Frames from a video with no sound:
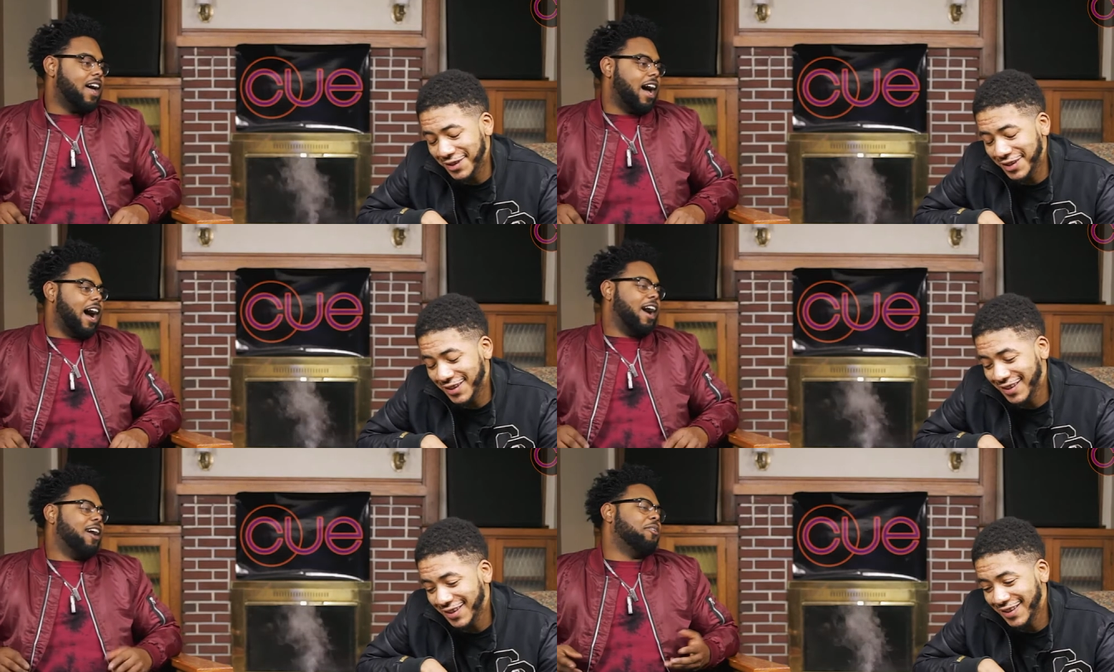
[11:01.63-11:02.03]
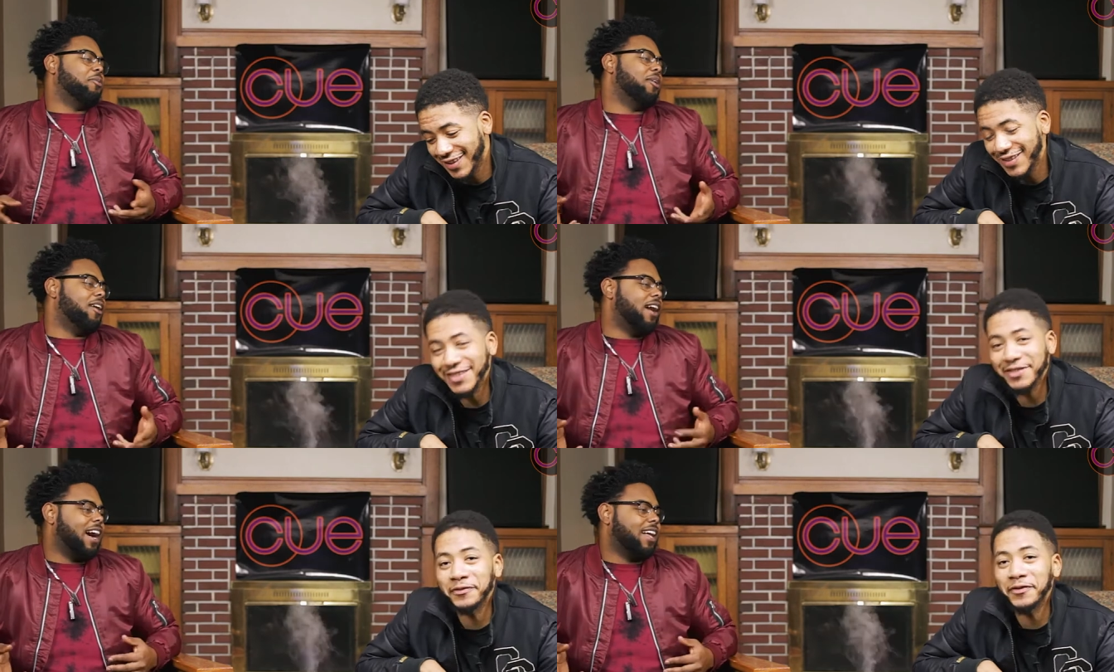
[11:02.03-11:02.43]
Speaker 1: I,
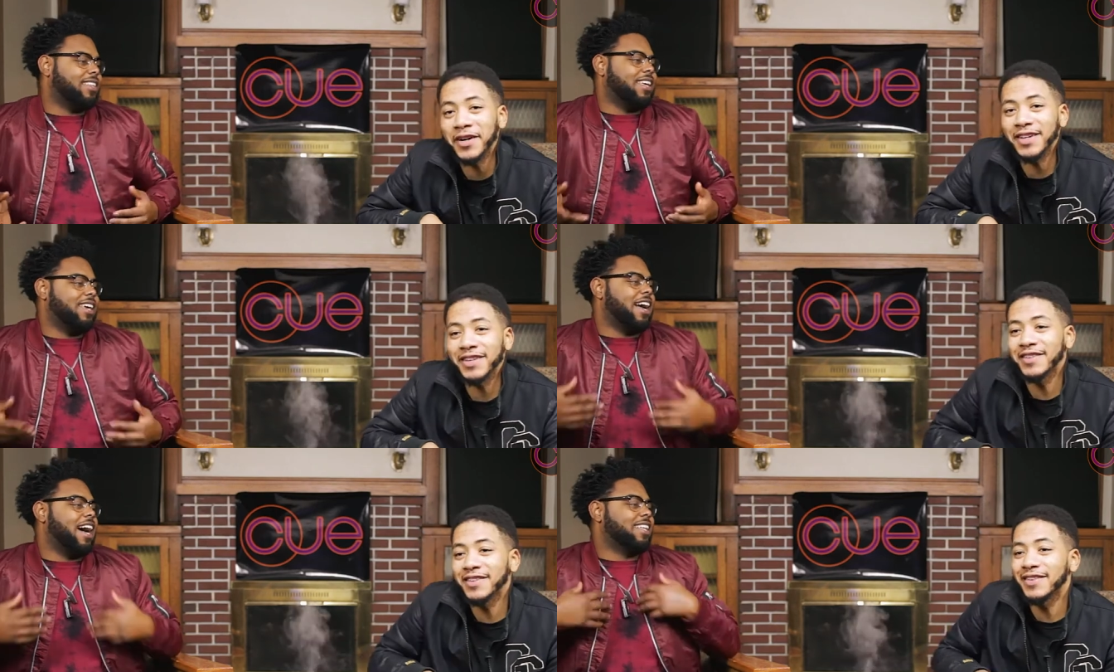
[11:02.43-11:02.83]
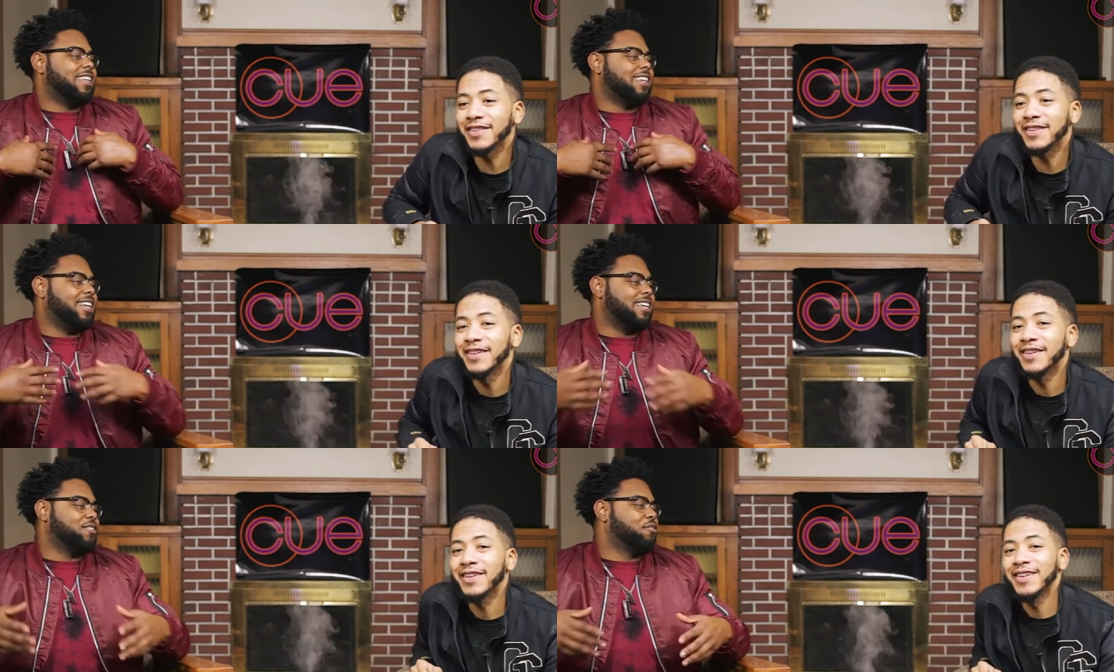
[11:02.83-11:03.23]
well, I think I
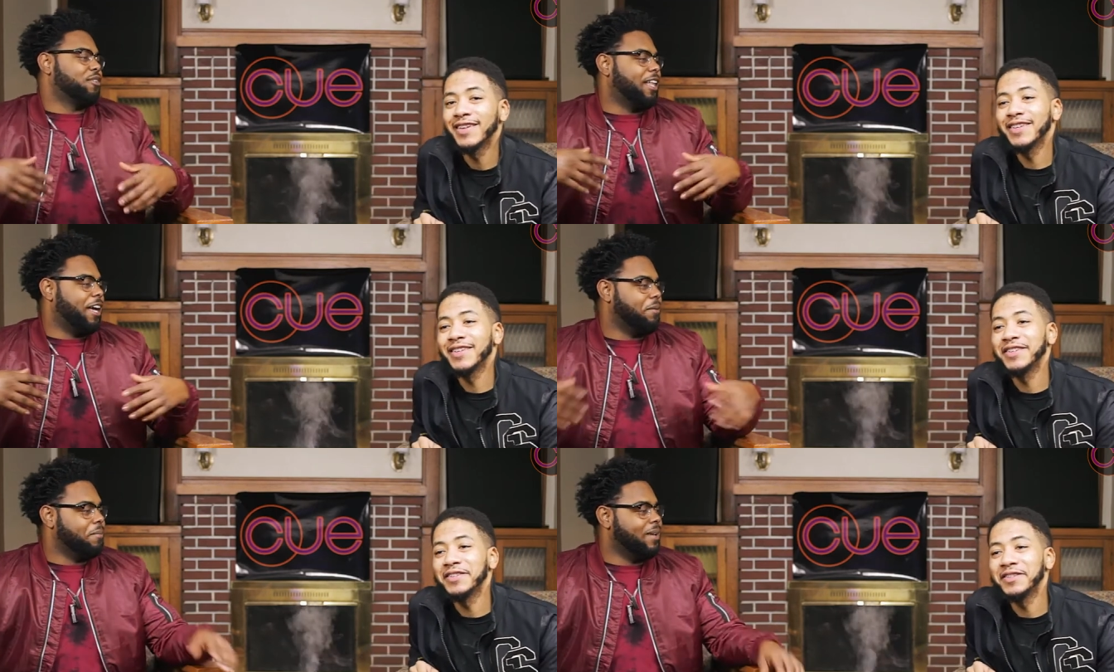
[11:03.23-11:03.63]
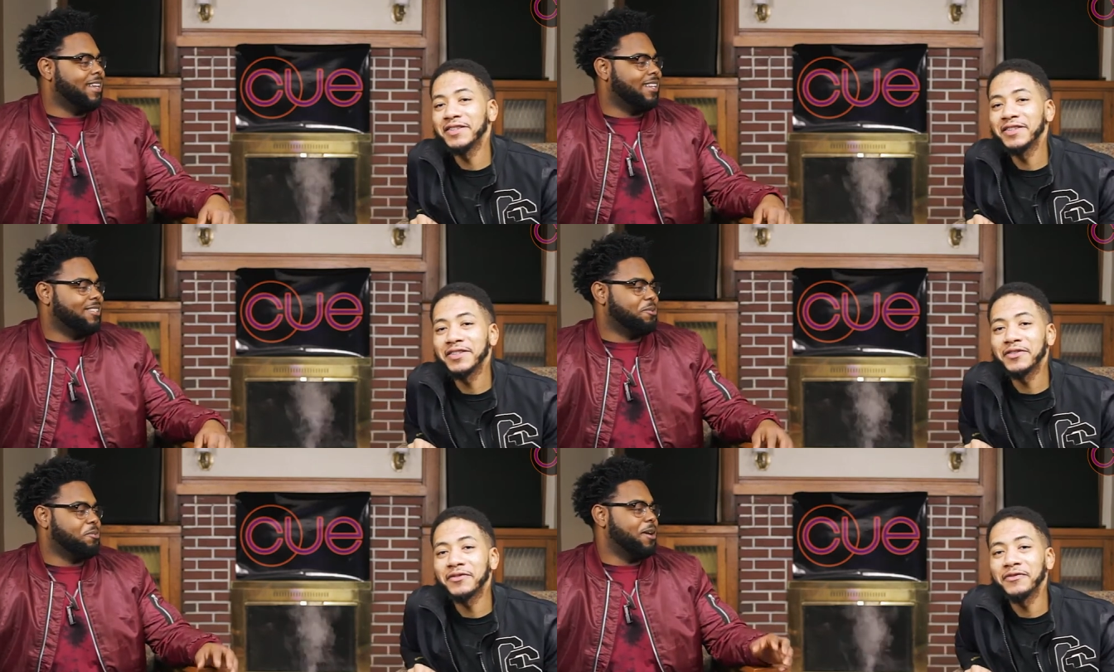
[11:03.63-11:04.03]
think that's for like
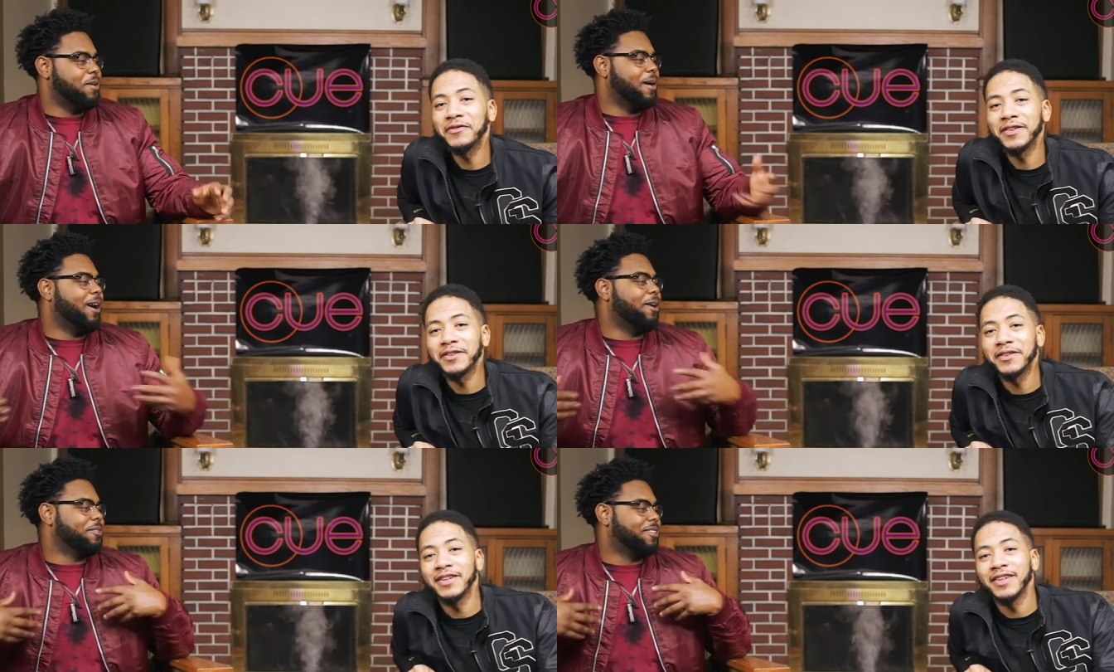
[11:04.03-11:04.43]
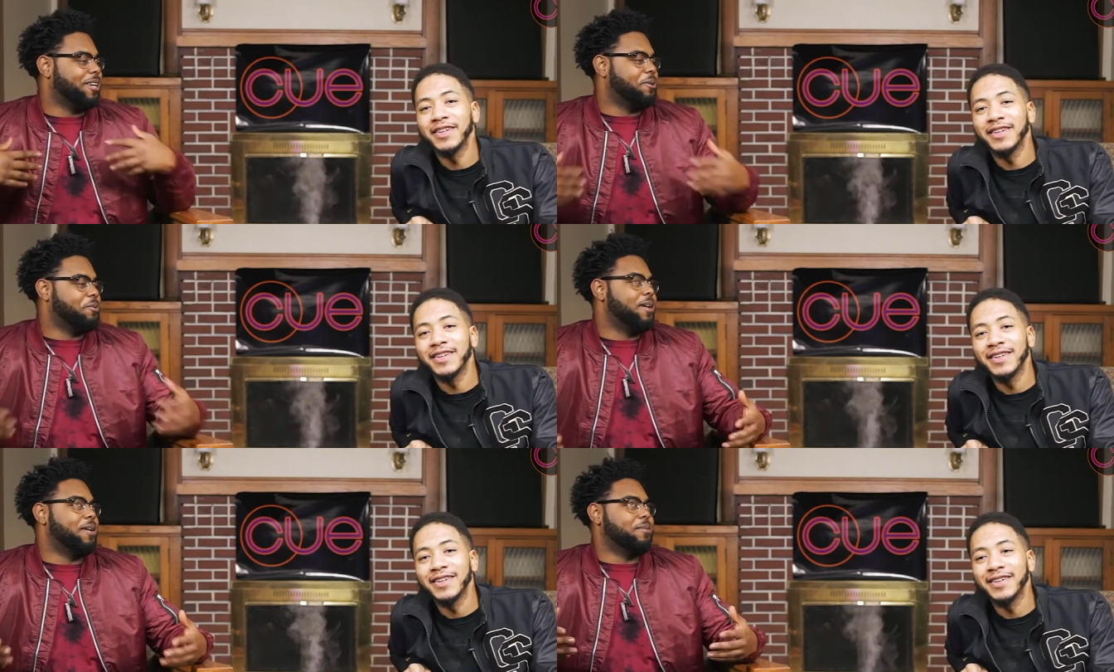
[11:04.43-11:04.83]
men to women. I don't
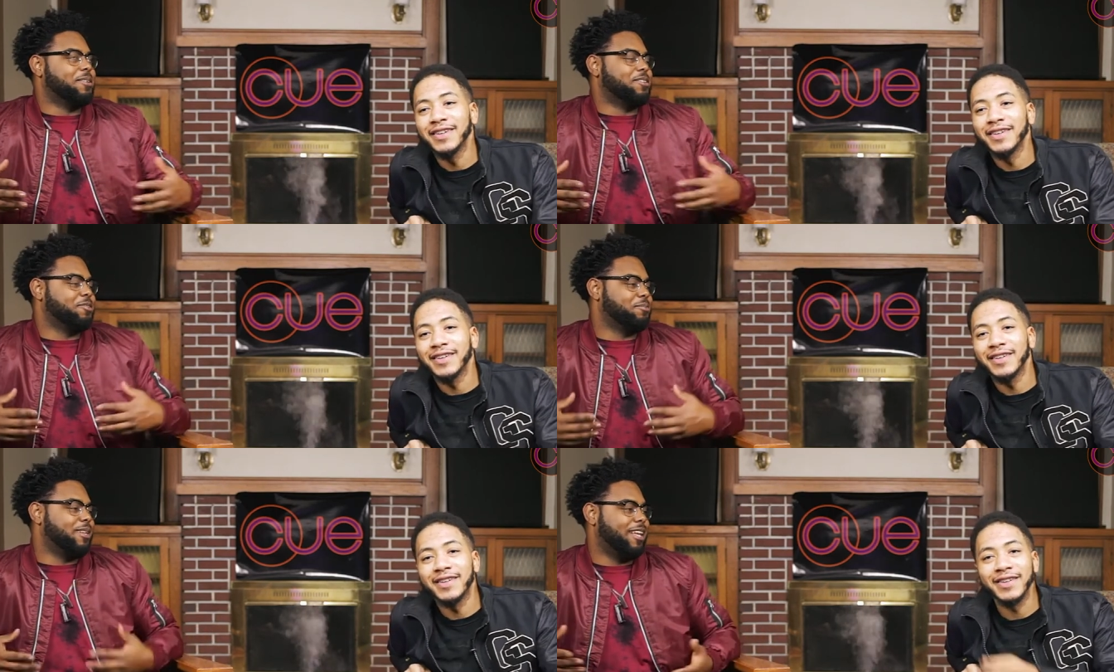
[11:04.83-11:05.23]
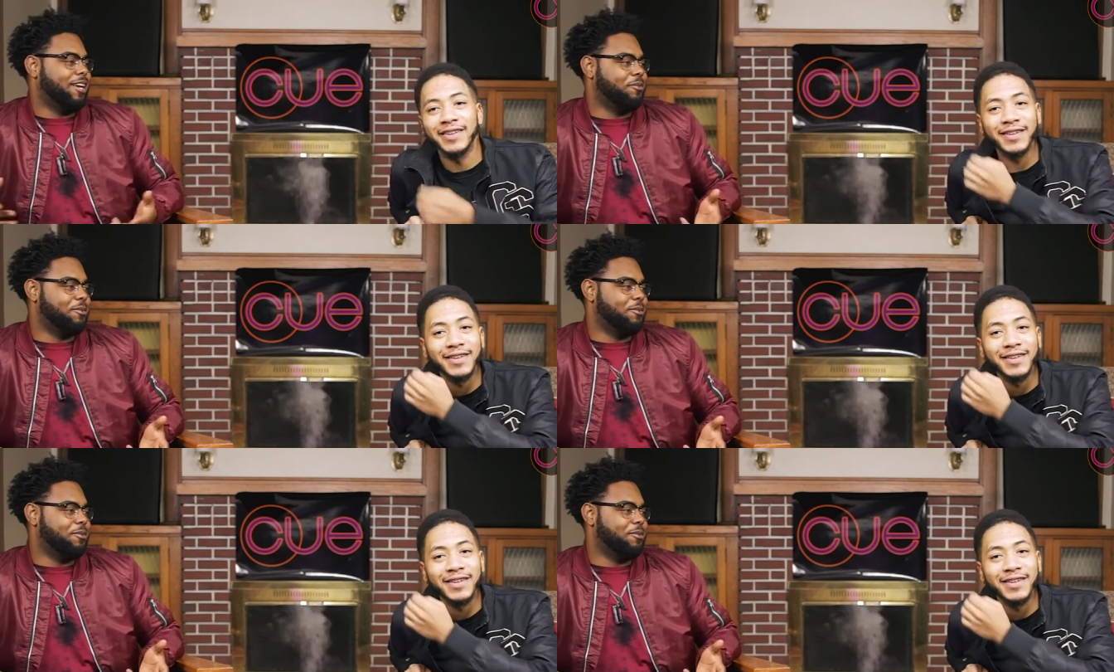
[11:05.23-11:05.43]
think women should be like